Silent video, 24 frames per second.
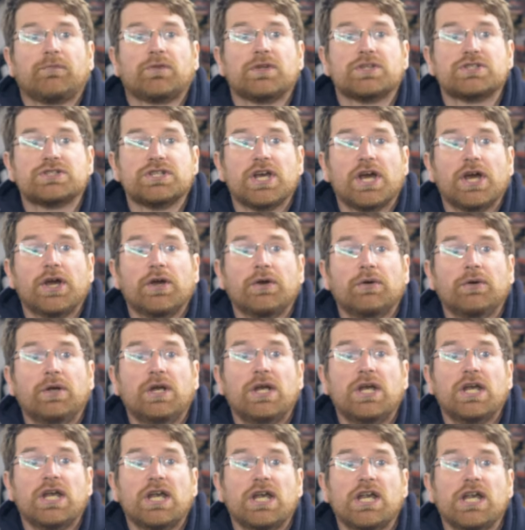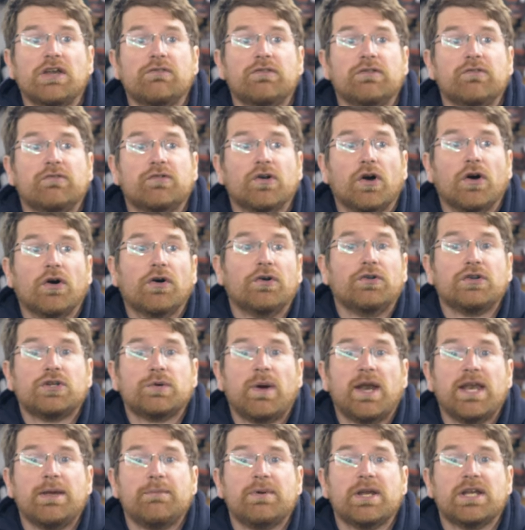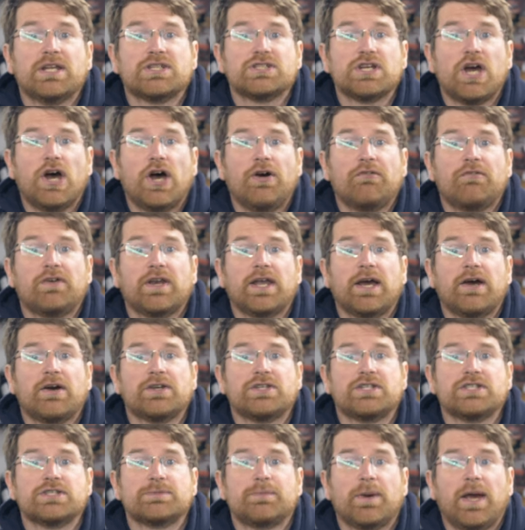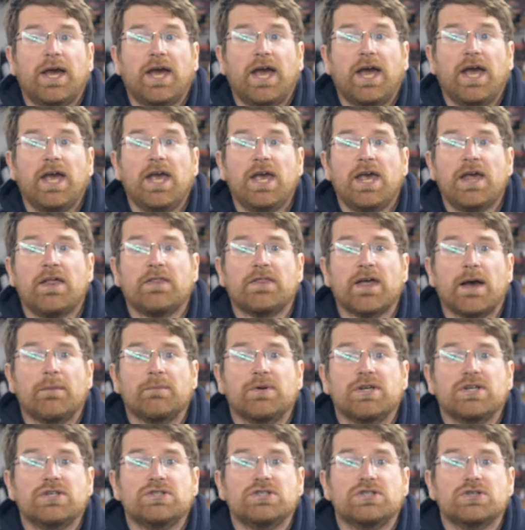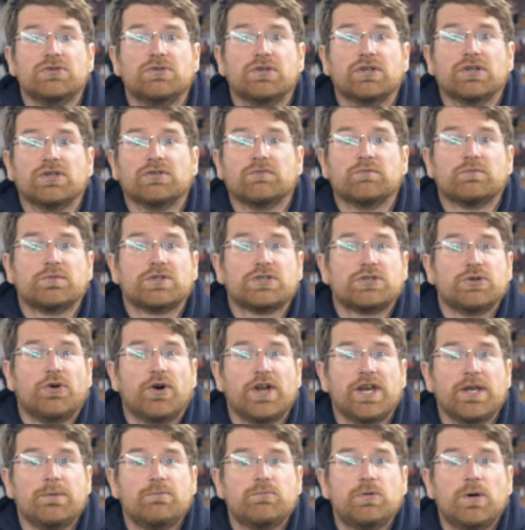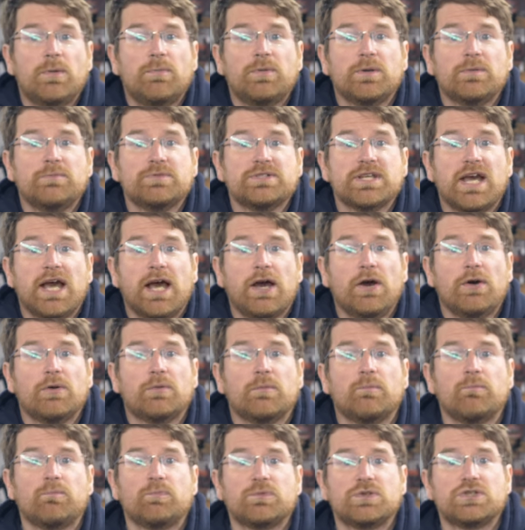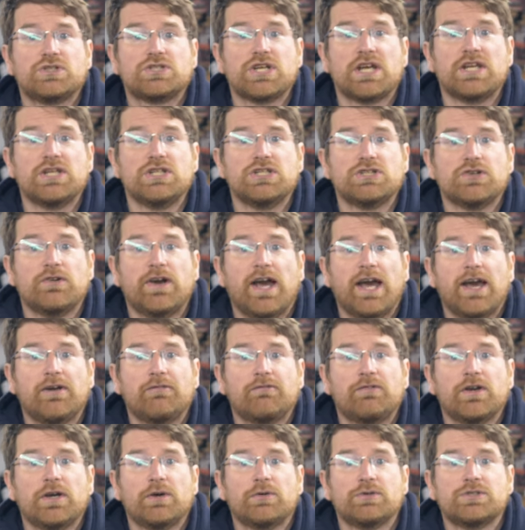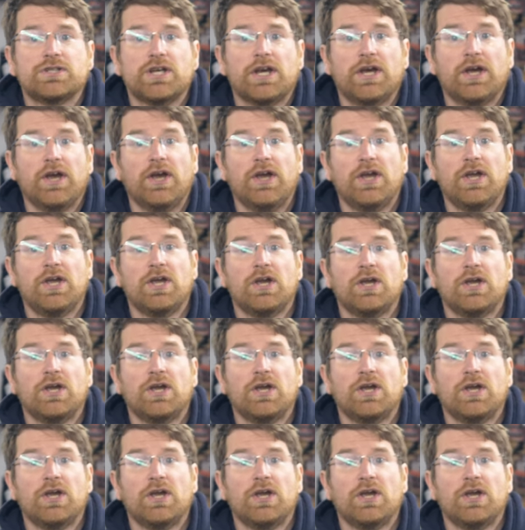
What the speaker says: So if you've got 20 minutes, half an hour to spare, that means you can sort any problems out, change your air filter,